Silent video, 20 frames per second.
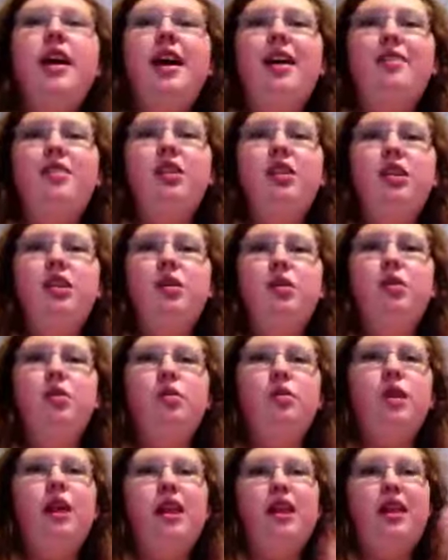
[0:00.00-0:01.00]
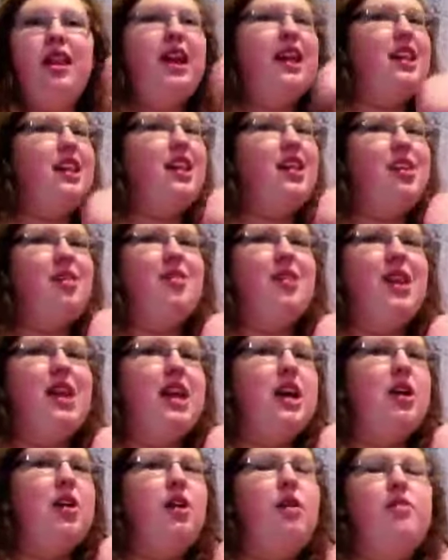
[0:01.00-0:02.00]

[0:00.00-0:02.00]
If you do, like this video.